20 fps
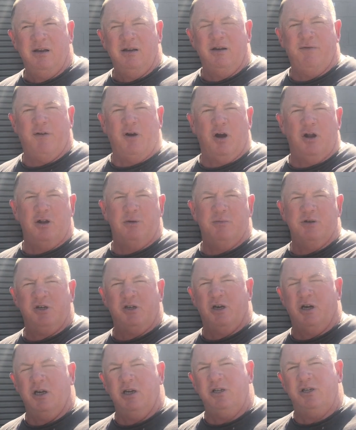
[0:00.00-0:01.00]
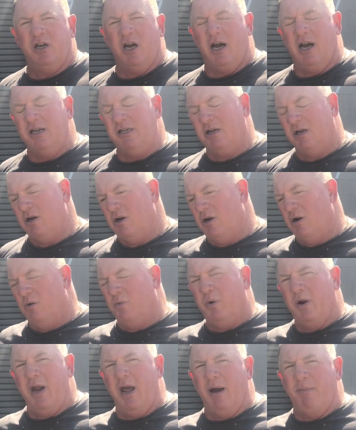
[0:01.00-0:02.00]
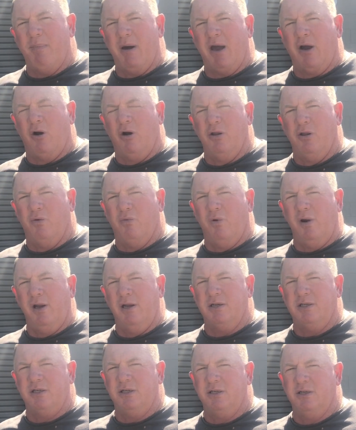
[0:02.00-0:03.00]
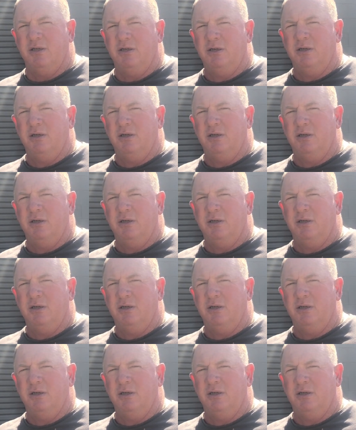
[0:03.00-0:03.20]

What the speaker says: You've heard the machine change. We're now back on the rinse.